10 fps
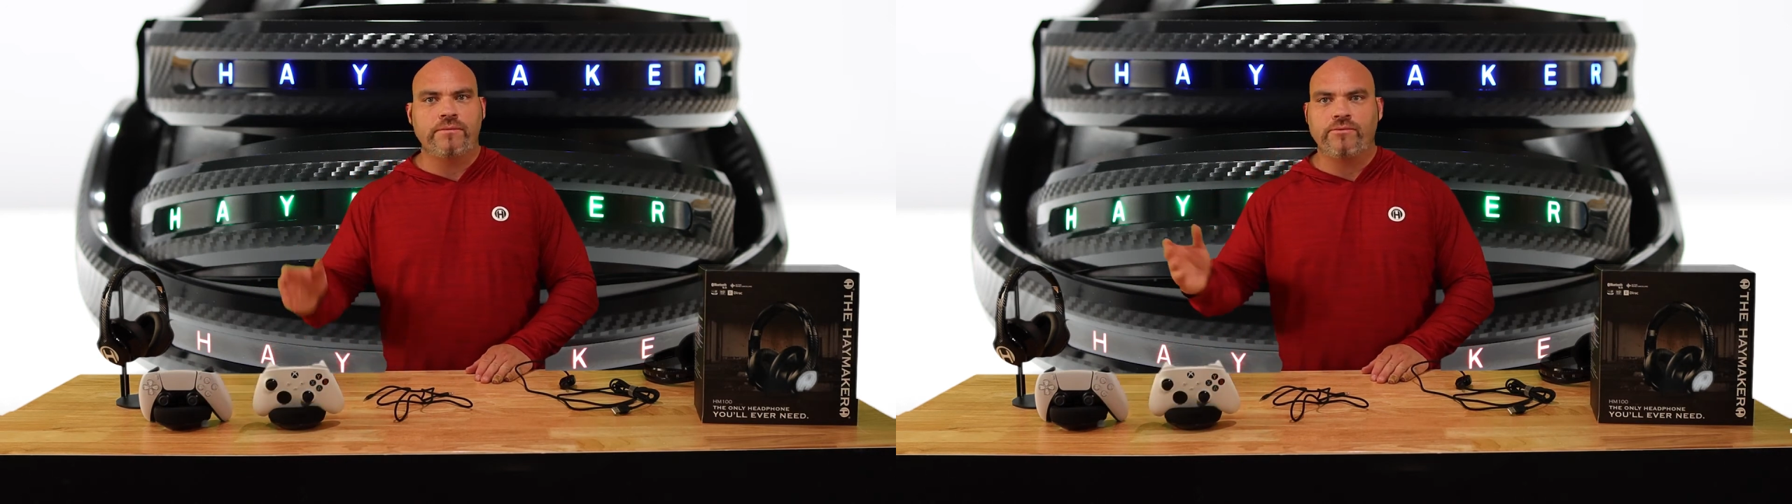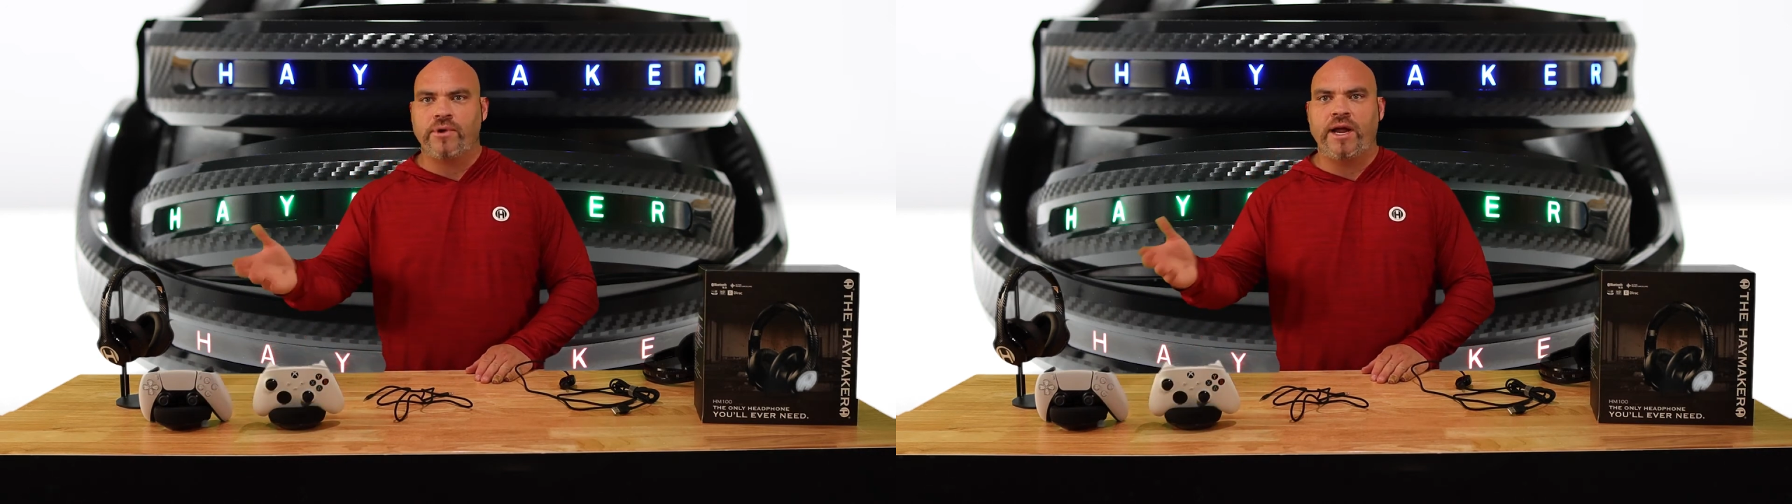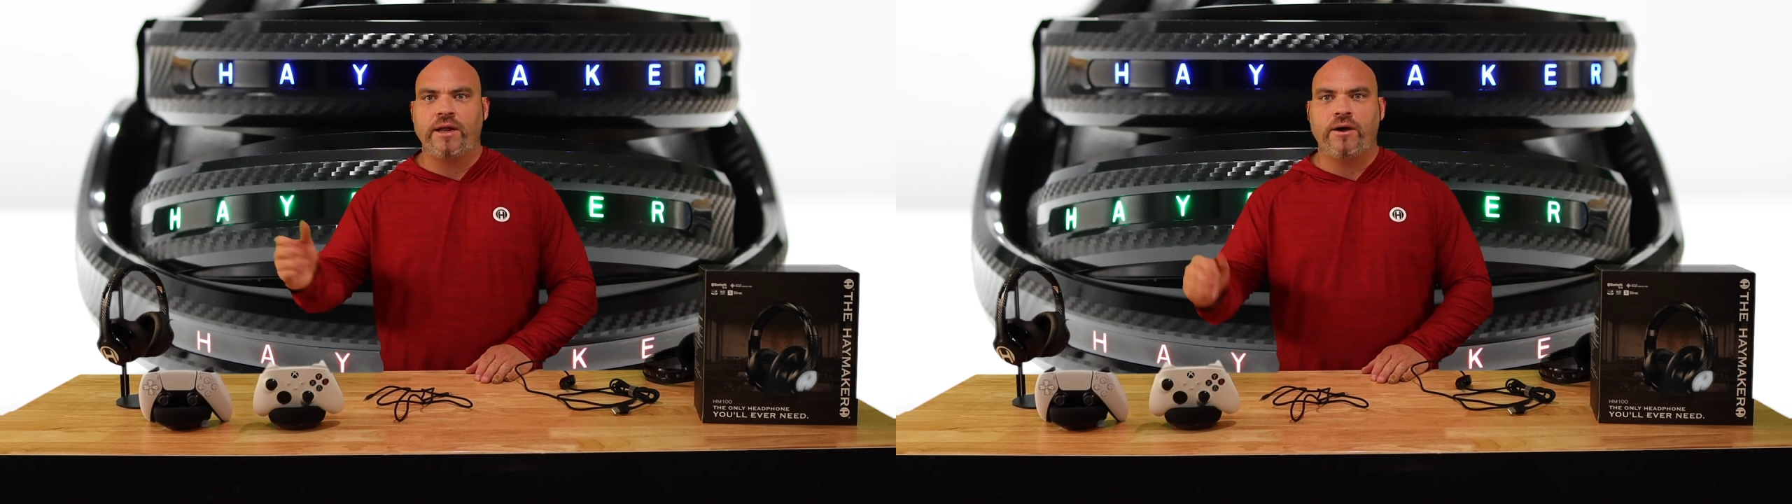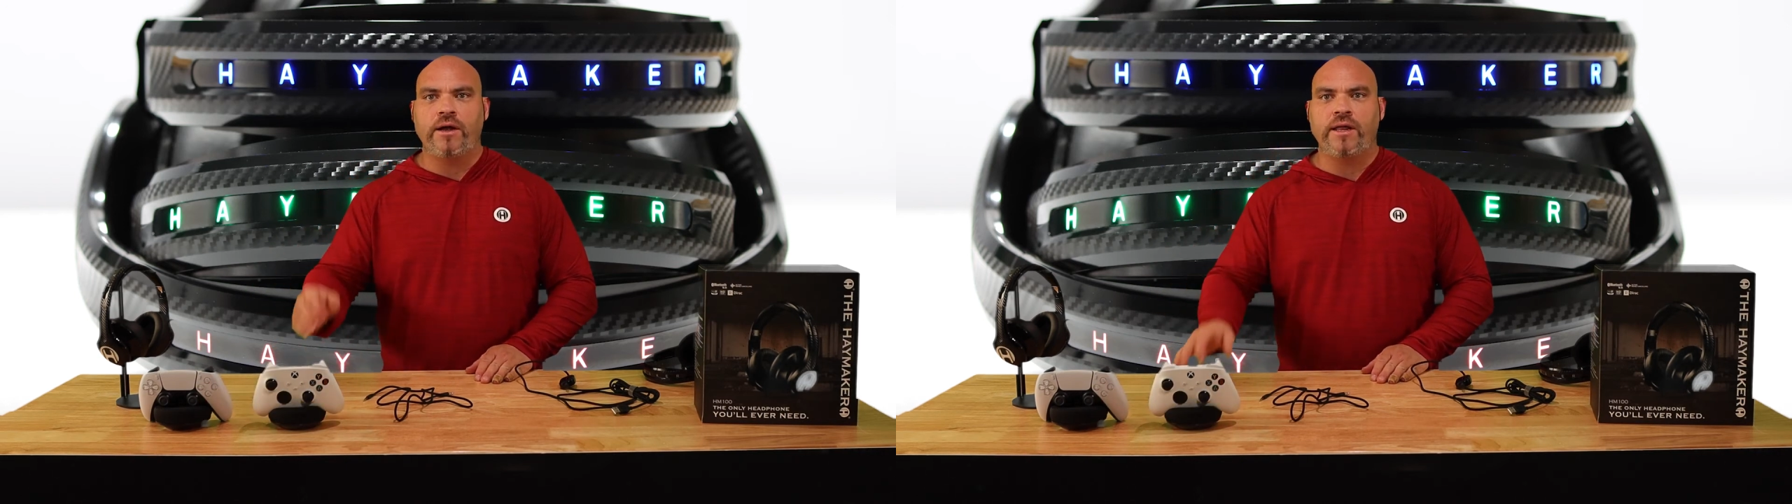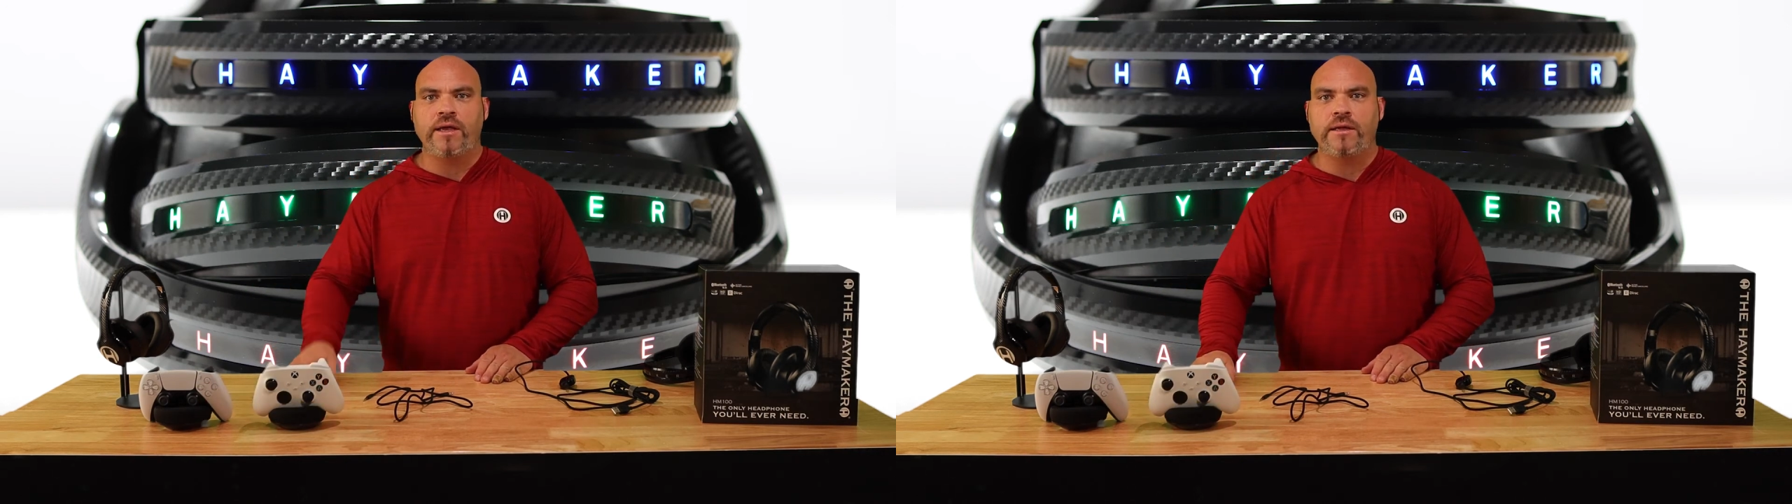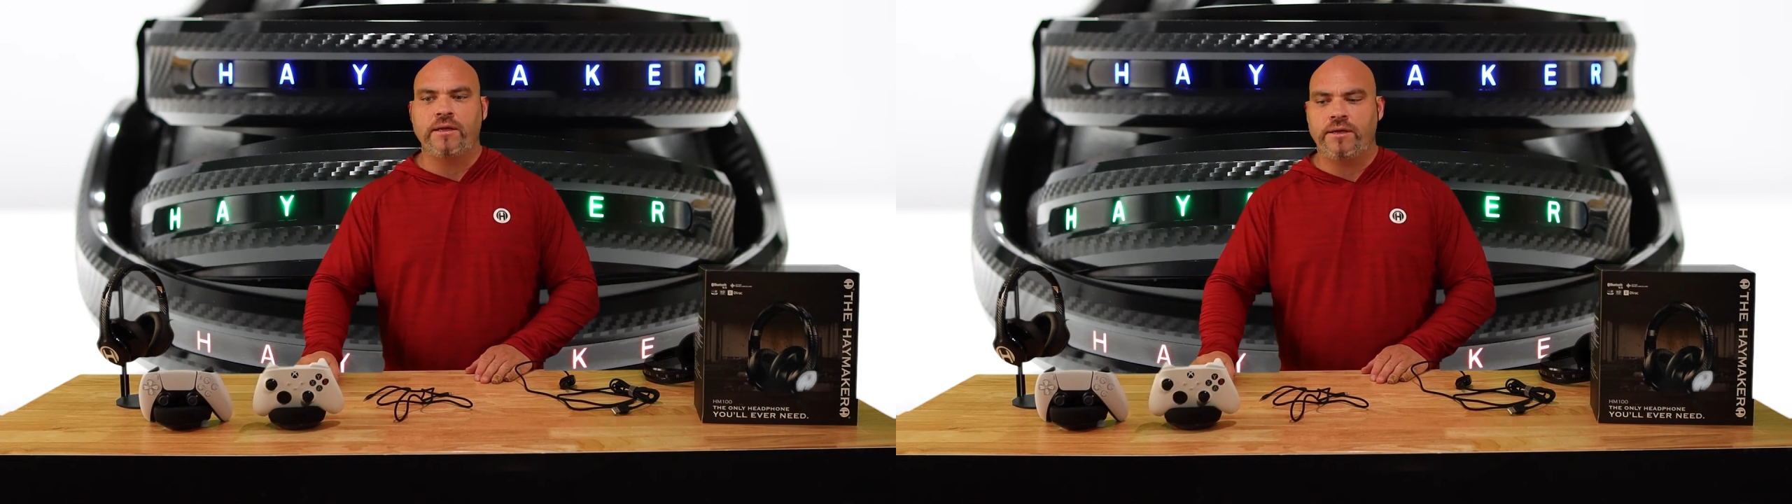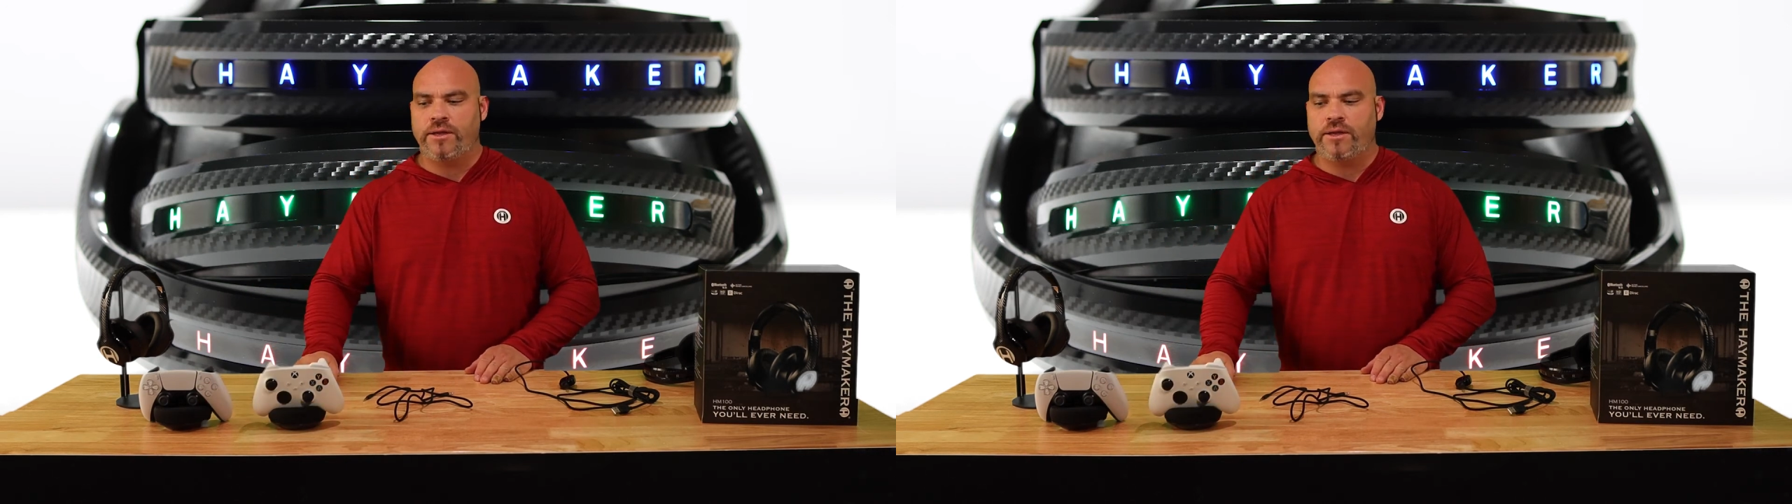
right on it,